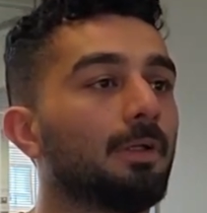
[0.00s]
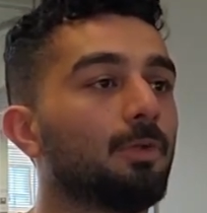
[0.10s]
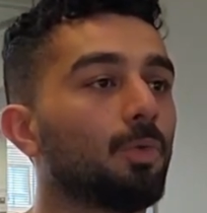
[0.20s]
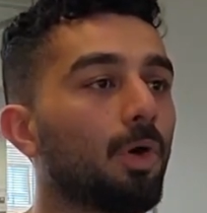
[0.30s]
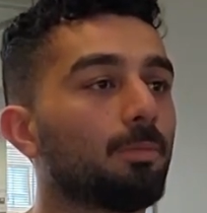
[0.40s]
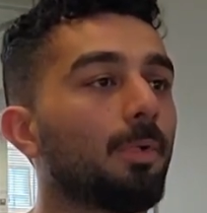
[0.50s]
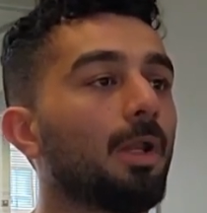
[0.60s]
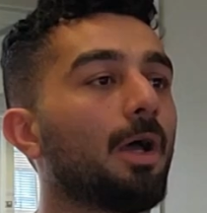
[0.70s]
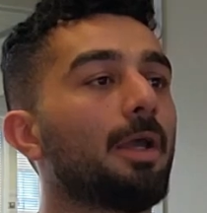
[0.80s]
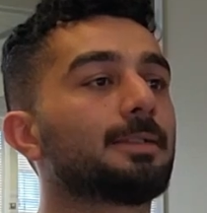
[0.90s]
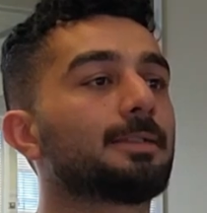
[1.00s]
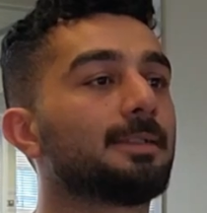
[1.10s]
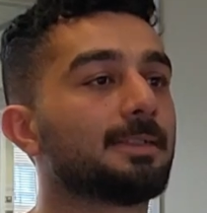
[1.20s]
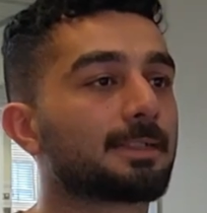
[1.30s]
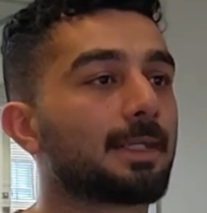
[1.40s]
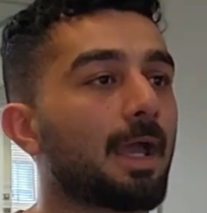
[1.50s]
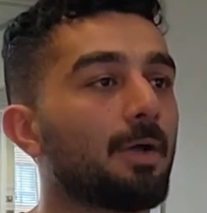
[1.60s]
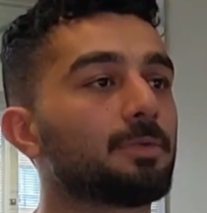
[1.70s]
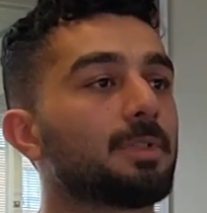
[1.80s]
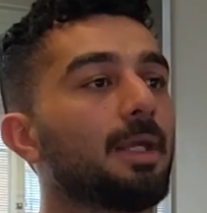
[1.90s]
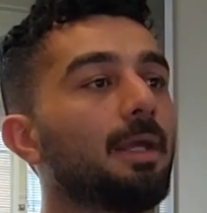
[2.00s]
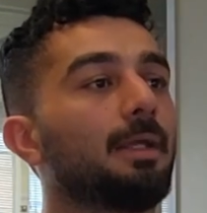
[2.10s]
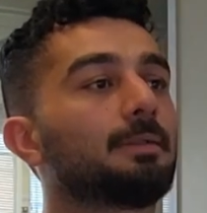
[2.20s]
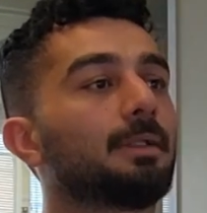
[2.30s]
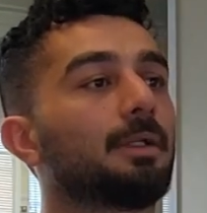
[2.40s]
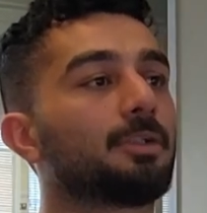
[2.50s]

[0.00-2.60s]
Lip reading: Normalized discounted